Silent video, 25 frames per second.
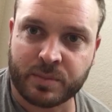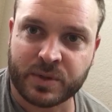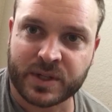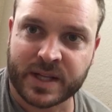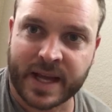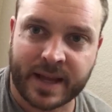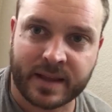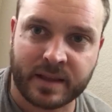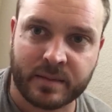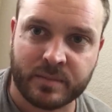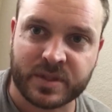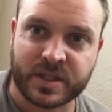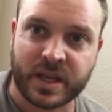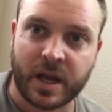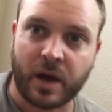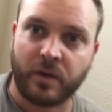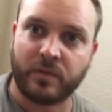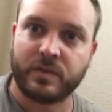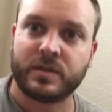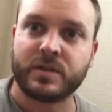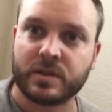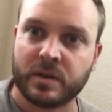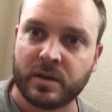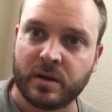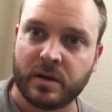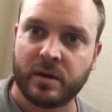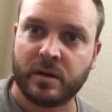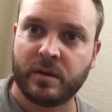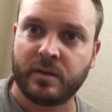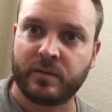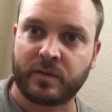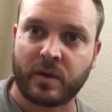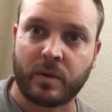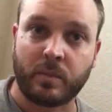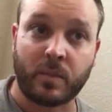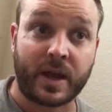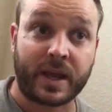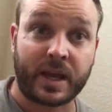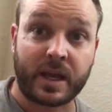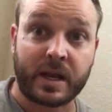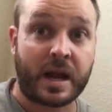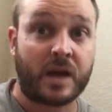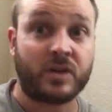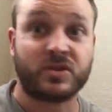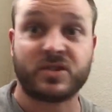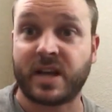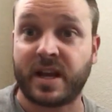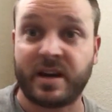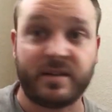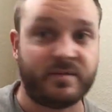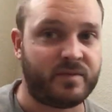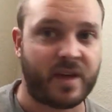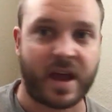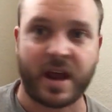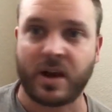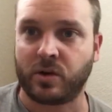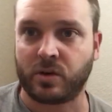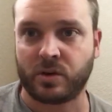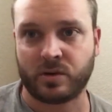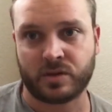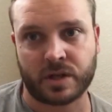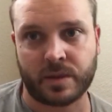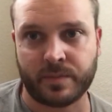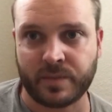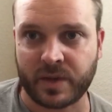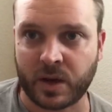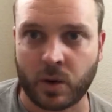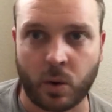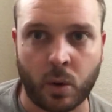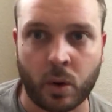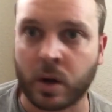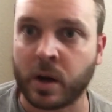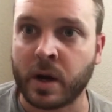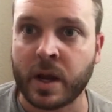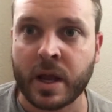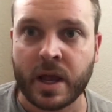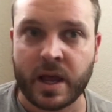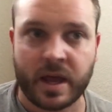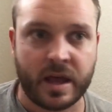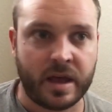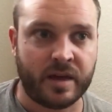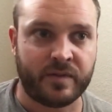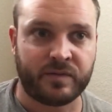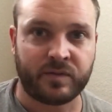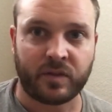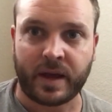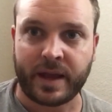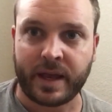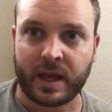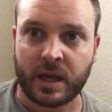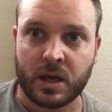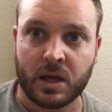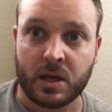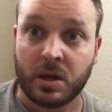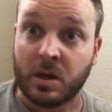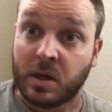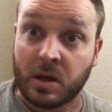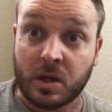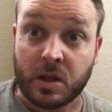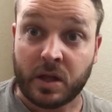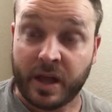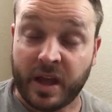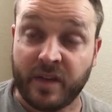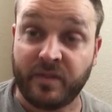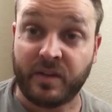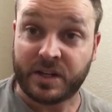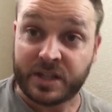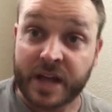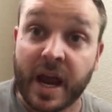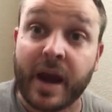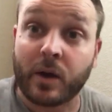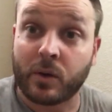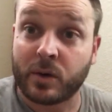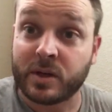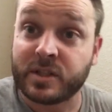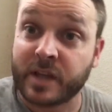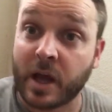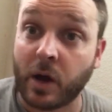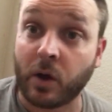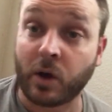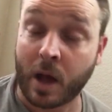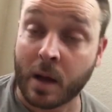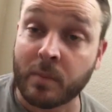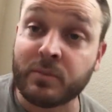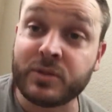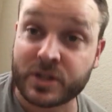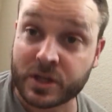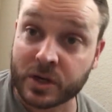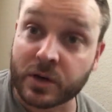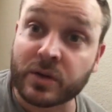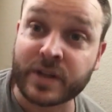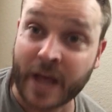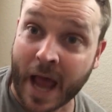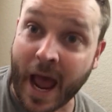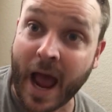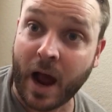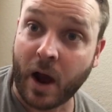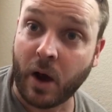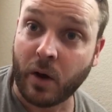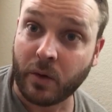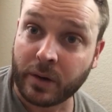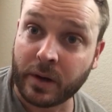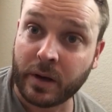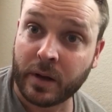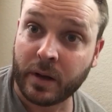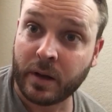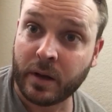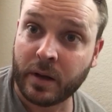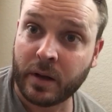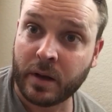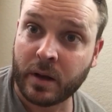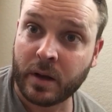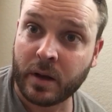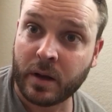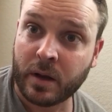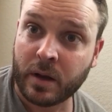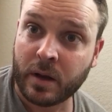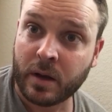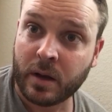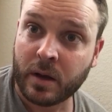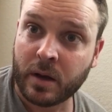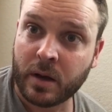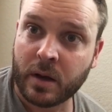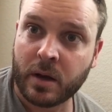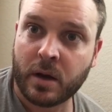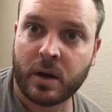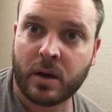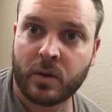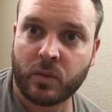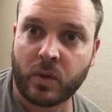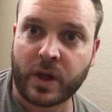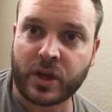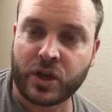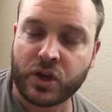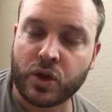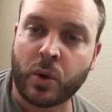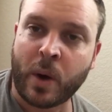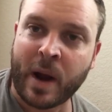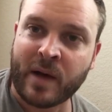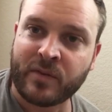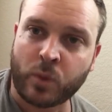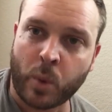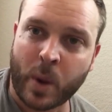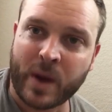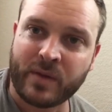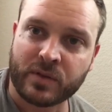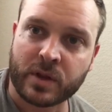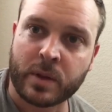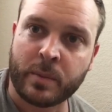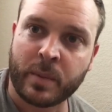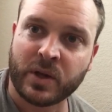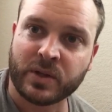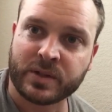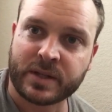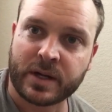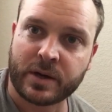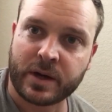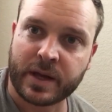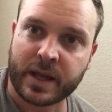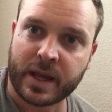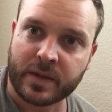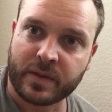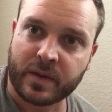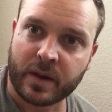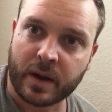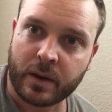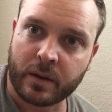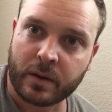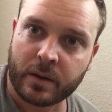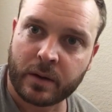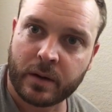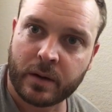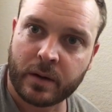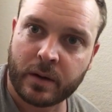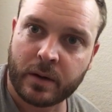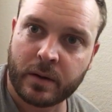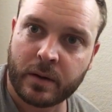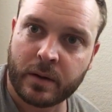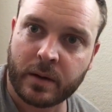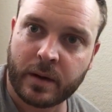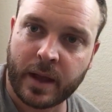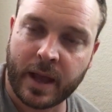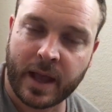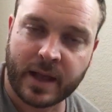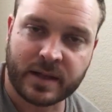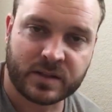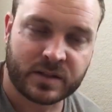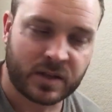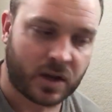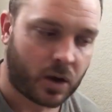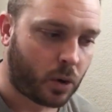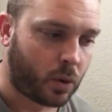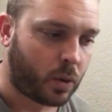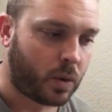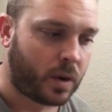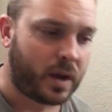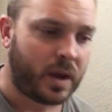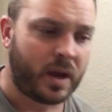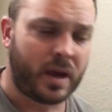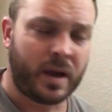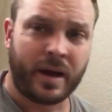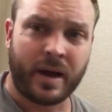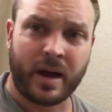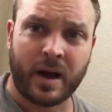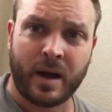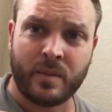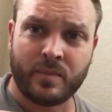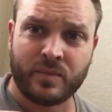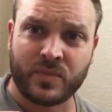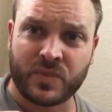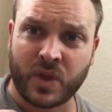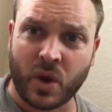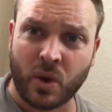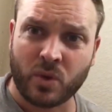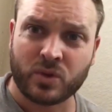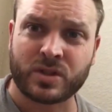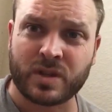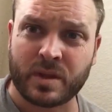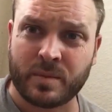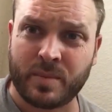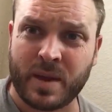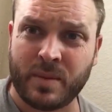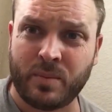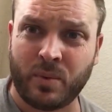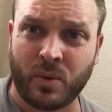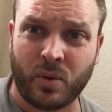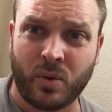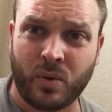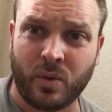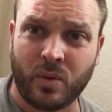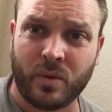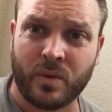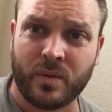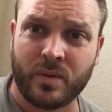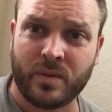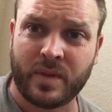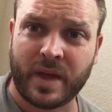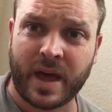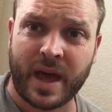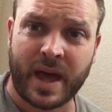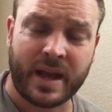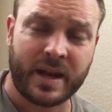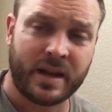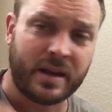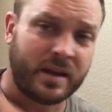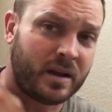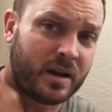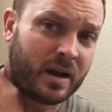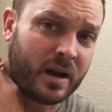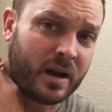to protect themselves from like an outside invader or something. Or if a terrorist cell comes to your town, like, you don't have to wait for the military to get there. And so those are the people that